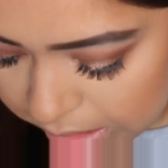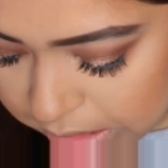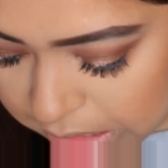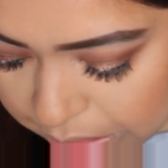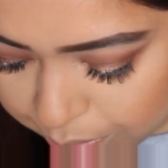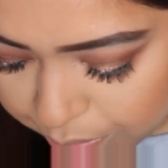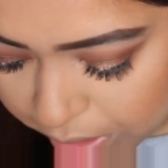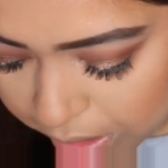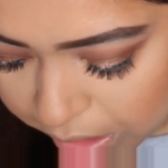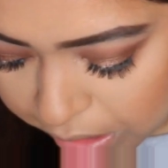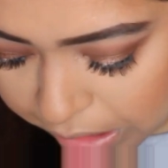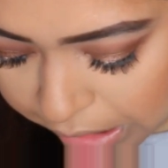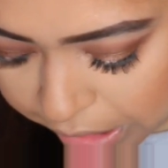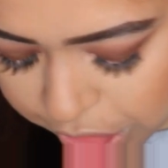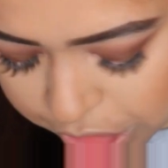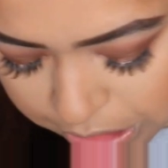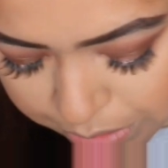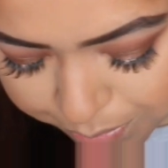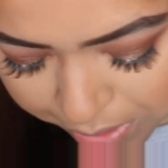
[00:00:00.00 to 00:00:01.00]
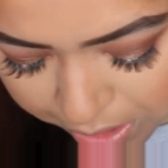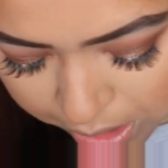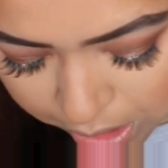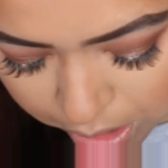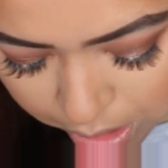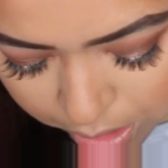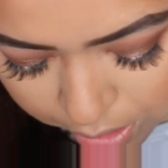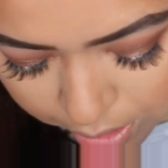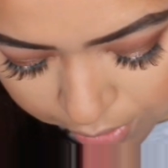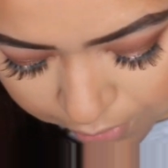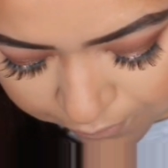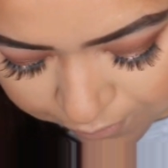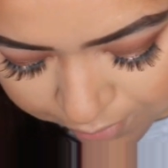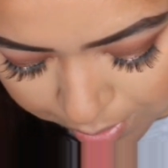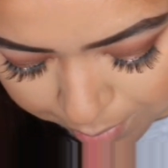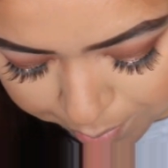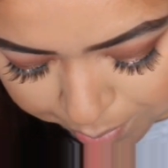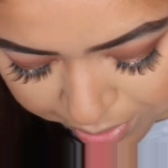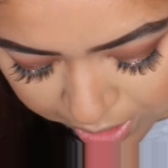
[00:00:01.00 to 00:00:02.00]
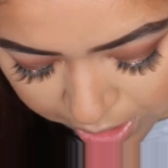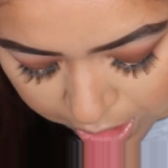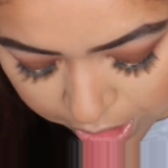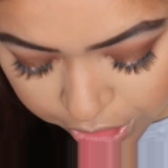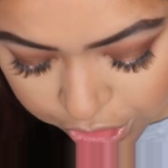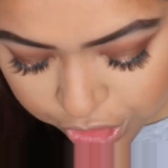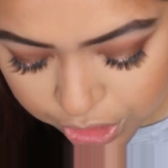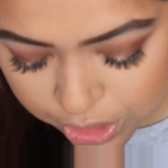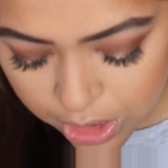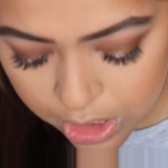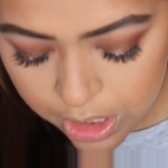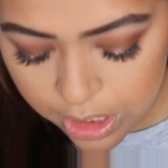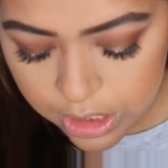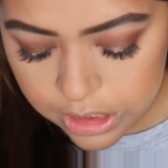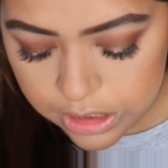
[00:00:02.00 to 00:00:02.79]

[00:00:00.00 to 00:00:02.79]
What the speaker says: it doesn't really look like she's wearing a lot of blush.